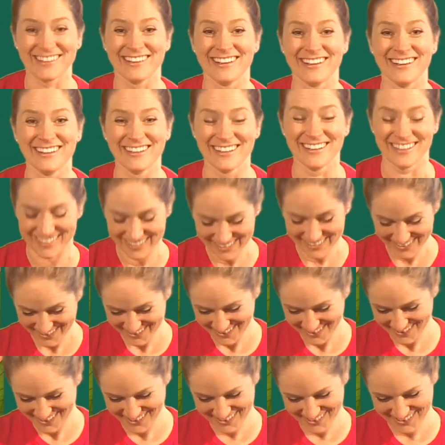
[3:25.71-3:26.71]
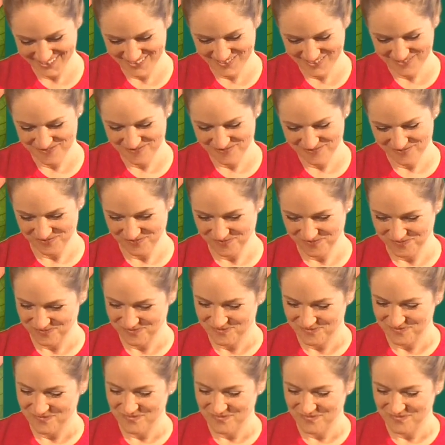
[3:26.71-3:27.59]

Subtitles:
Nobody speaks.